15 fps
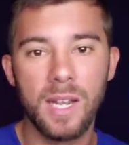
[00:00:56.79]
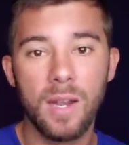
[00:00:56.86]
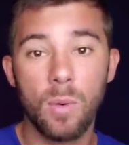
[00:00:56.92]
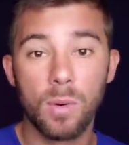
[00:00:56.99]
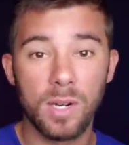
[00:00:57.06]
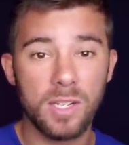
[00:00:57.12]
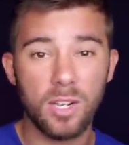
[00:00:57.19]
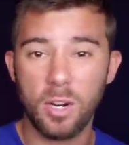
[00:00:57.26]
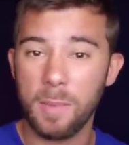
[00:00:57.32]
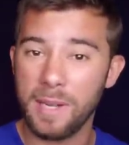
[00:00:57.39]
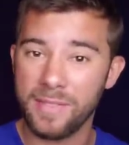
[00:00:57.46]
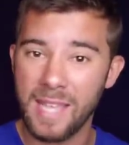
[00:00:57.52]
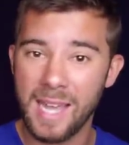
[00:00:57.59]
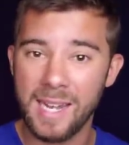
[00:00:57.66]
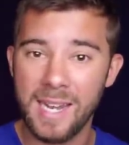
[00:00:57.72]
We're going to talk
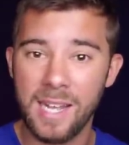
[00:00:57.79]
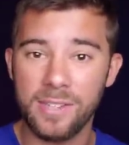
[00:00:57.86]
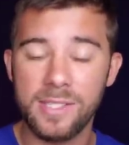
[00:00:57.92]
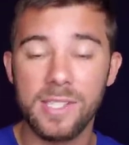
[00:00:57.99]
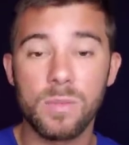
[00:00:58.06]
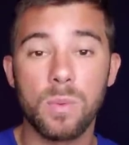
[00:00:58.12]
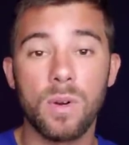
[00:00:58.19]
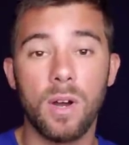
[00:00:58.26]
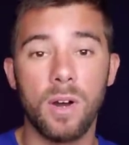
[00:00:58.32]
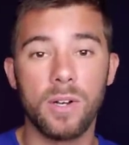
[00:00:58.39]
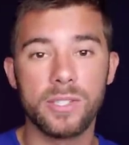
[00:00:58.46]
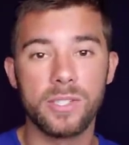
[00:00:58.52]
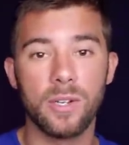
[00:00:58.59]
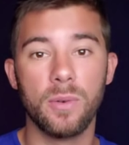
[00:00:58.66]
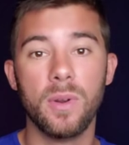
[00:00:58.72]
about that analysis. We're
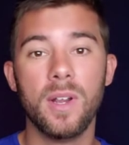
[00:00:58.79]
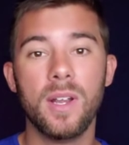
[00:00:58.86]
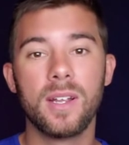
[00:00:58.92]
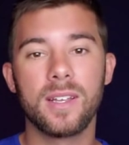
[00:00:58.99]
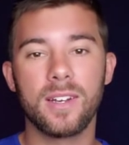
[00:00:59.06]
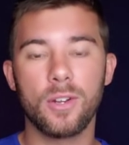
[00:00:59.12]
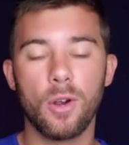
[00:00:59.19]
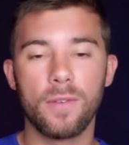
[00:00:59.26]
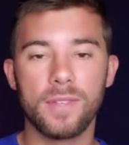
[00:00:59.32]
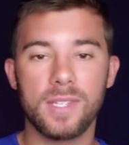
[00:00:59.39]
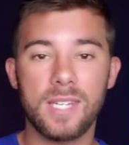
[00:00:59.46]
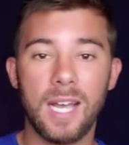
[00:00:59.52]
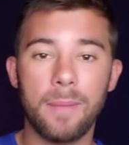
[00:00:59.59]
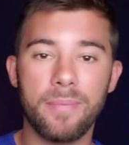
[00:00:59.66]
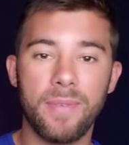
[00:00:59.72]
also going to go over the
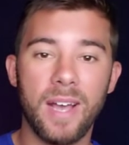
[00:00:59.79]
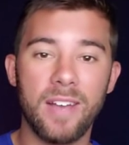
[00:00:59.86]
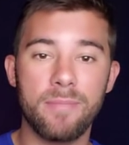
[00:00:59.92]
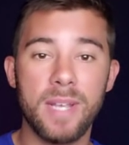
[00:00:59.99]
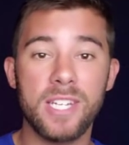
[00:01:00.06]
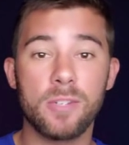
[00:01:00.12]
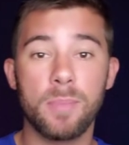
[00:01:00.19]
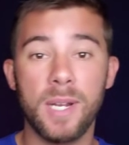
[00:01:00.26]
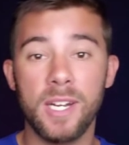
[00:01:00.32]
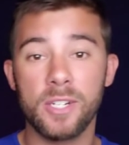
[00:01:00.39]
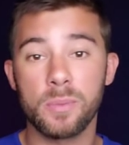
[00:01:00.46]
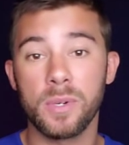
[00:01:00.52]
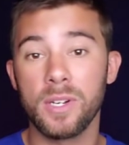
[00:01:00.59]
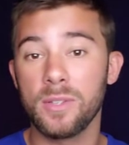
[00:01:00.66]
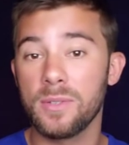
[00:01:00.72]
top 5 major pairs.
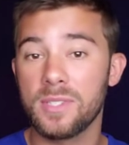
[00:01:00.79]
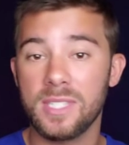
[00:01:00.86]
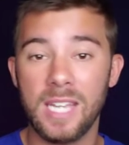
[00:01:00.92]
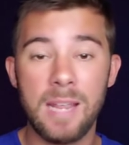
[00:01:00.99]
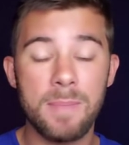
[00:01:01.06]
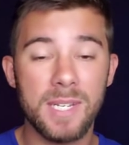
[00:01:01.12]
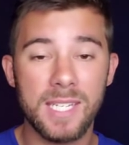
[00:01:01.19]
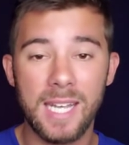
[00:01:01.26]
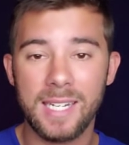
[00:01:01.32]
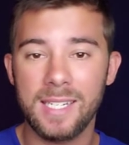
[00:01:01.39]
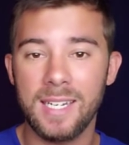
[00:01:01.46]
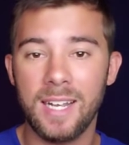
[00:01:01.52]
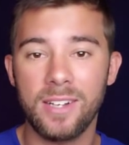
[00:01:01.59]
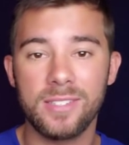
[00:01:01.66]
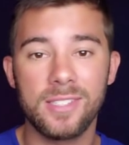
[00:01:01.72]
We're going to do the same exact
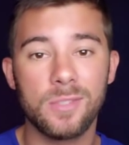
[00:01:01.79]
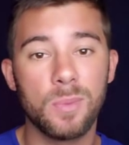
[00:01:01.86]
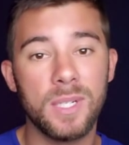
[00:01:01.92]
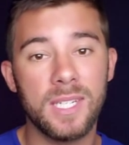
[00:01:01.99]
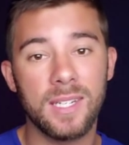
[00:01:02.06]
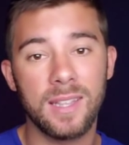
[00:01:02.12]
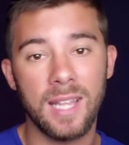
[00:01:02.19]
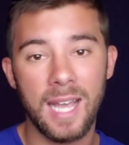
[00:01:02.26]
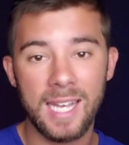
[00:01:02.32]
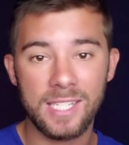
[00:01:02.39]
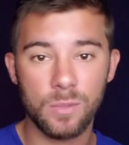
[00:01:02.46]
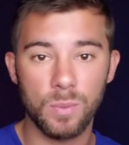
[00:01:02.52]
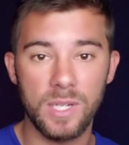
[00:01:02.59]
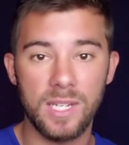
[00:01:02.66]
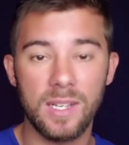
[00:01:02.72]
analysis we did
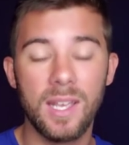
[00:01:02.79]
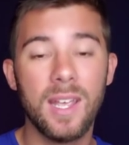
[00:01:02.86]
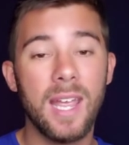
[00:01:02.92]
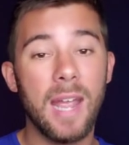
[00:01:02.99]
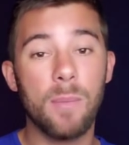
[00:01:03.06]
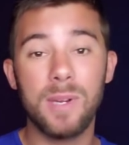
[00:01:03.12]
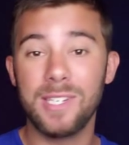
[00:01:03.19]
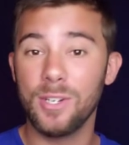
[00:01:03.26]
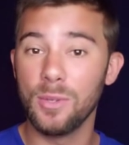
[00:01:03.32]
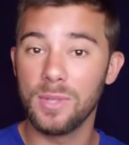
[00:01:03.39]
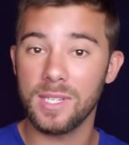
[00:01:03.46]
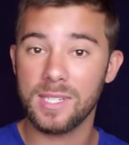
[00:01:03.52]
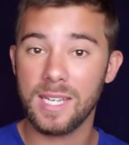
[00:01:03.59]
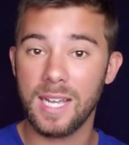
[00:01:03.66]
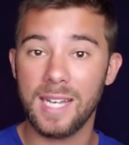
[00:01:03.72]
last week, and we do
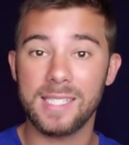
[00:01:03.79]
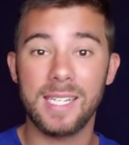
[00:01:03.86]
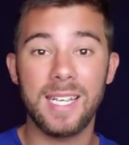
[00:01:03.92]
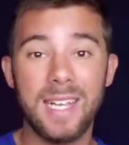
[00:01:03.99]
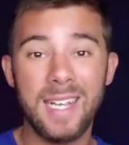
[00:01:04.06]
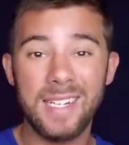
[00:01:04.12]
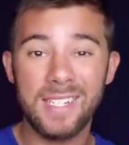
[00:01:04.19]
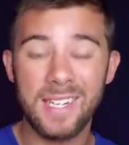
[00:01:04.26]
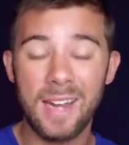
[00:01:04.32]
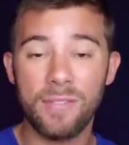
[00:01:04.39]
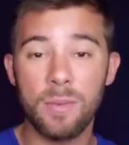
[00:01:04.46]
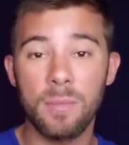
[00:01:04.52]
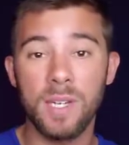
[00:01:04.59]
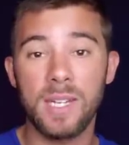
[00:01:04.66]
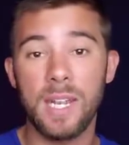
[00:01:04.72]
this, guys, each and every
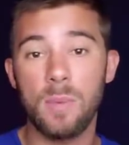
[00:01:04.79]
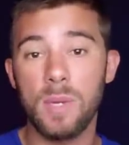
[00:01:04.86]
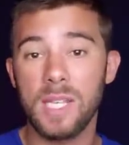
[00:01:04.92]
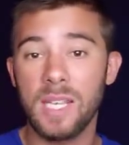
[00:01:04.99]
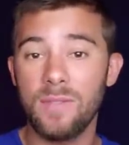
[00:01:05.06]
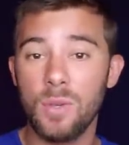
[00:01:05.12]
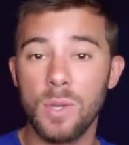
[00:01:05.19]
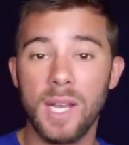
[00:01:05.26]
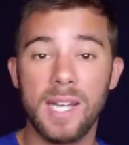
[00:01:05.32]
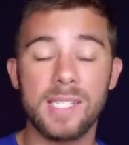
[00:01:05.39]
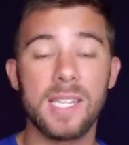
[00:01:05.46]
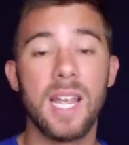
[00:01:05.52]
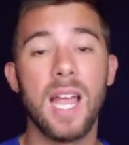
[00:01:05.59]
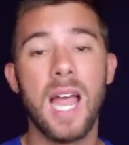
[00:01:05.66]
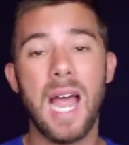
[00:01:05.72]
Monday. We give you guys
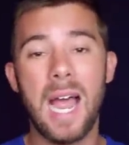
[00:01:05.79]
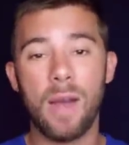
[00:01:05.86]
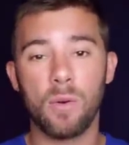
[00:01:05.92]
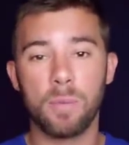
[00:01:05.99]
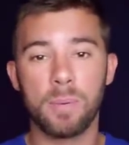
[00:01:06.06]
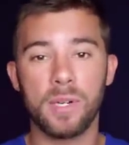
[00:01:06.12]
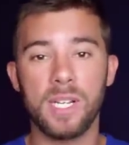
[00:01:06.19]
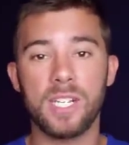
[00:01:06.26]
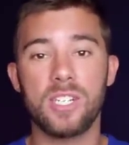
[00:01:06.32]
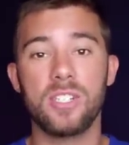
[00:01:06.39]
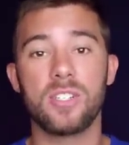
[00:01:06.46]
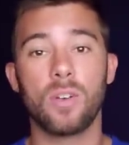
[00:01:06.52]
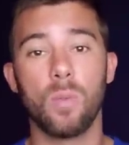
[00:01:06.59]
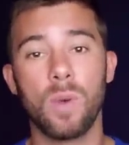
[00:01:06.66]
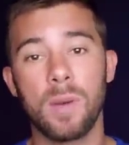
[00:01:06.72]
our
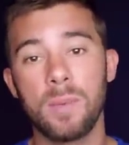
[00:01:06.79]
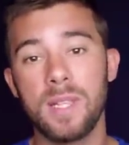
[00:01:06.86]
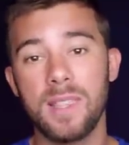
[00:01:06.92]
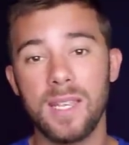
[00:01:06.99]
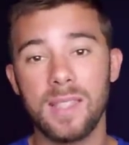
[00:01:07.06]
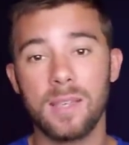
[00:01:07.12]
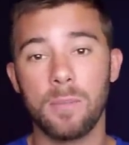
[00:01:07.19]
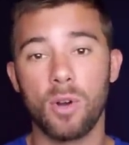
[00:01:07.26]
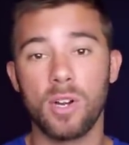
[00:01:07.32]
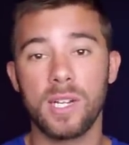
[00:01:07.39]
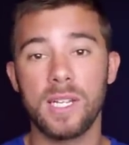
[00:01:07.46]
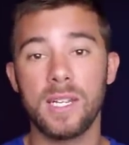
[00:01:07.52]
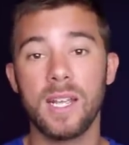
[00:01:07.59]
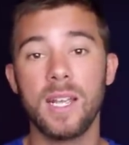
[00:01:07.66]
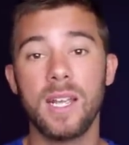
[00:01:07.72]
predictions on where we think the
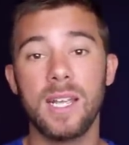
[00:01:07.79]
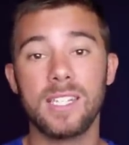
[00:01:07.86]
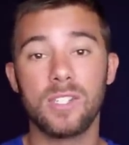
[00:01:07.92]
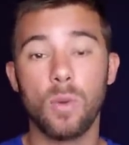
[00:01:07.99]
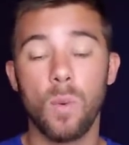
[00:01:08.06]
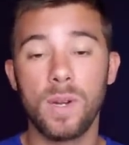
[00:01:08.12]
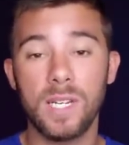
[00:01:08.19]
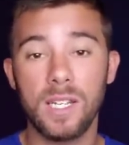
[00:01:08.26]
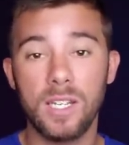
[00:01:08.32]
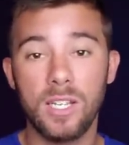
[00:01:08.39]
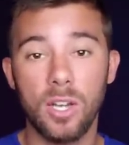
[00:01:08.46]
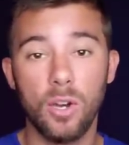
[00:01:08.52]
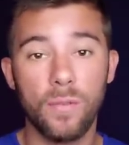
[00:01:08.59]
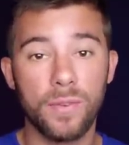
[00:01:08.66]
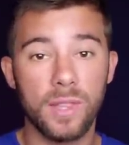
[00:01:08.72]
market is going to
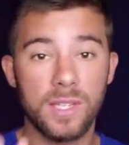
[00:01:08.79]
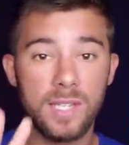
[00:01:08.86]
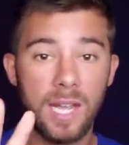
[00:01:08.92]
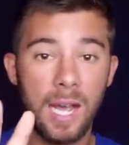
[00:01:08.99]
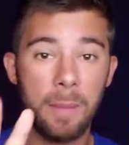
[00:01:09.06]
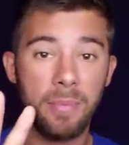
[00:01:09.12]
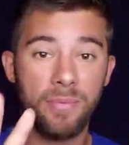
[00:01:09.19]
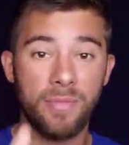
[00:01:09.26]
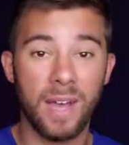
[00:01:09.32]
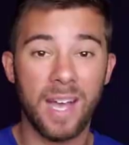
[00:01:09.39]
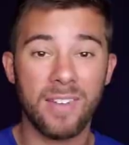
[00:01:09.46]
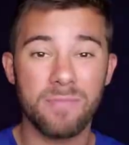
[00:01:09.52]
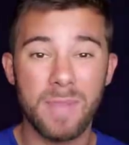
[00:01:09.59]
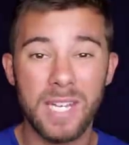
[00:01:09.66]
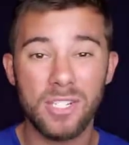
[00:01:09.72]
go for the top
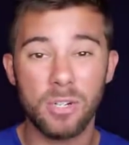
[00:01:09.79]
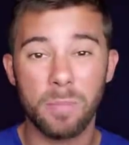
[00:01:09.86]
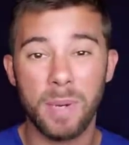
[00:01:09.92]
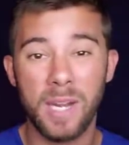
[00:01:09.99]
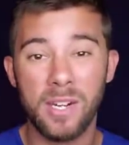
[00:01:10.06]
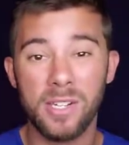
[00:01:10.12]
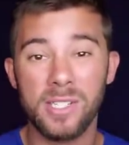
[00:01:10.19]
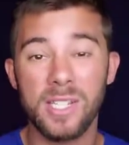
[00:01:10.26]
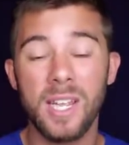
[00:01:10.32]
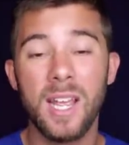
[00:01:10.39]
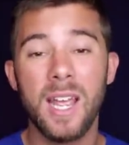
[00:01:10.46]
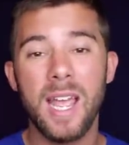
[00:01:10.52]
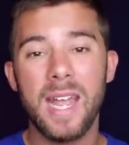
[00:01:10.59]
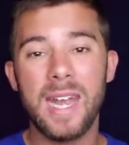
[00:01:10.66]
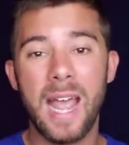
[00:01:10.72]
5 major pairs
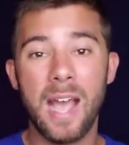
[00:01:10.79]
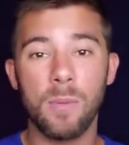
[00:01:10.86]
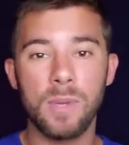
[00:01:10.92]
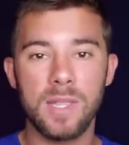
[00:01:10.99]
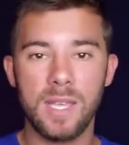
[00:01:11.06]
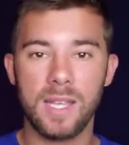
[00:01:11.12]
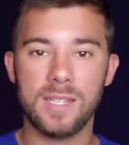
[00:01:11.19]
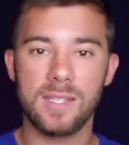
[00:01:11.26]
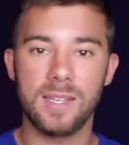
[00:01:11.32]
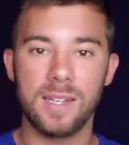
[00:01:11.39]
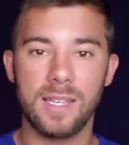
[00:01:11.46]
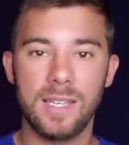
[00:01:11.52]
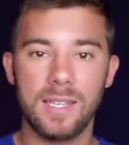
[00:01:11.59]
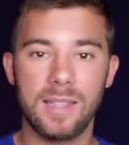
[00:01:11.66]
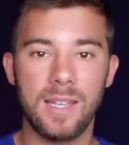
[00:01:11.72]
and how we think it's going to
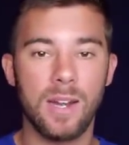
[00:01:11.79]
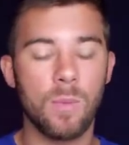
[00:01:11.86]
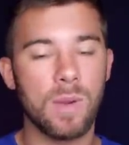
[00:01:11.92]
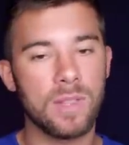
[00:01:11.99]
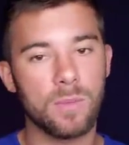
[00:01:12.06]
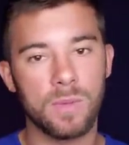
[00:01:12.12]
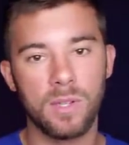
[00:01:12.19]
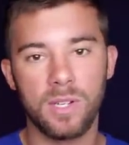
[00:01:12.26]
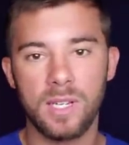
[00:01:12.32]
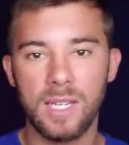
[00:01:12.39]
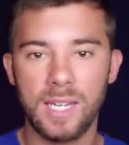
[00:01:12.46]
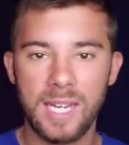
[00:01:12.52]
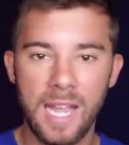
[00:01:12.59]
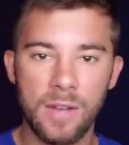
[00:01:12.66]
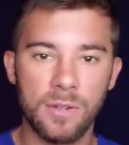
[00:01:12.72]
get there, whether we're looking
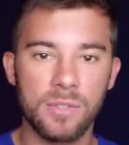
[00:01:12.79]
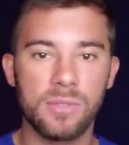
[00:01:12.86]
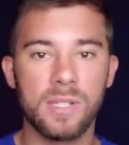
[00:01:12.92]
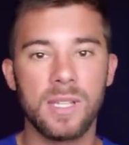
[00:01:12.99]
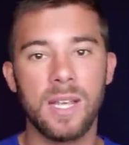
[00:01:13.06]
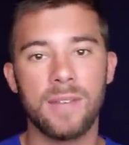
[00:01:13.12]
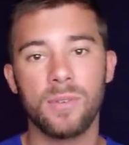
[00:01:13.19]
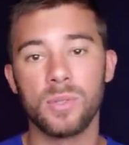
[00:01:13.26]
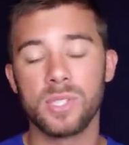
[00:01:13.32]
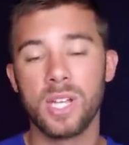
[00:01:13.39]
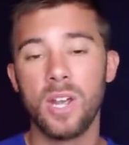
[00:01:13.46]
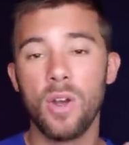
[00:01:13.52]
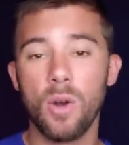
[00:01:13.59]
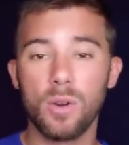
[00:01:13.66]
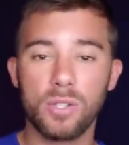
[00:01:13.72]
at counter trend levels
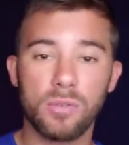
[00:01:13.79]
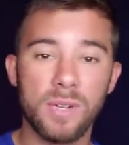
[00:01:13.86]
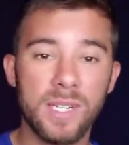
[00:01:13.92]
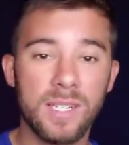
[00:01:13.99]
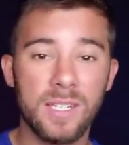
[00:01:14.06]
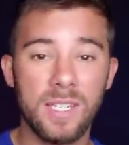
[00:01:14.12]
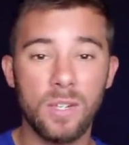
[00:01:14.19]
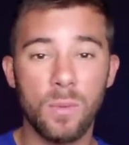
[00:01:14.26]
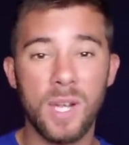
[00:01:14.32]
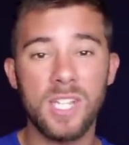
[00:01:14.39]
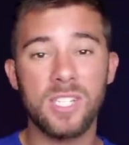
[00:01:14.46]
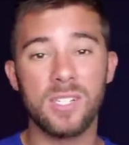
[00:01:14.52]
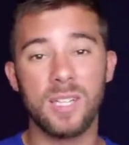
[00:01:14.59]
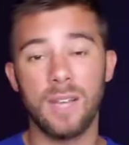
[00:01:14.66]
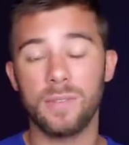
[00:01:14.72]
or trend
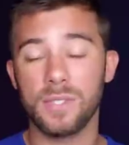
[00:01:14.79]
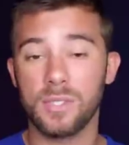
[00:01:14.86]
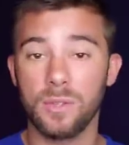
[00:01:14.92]
continuation levels.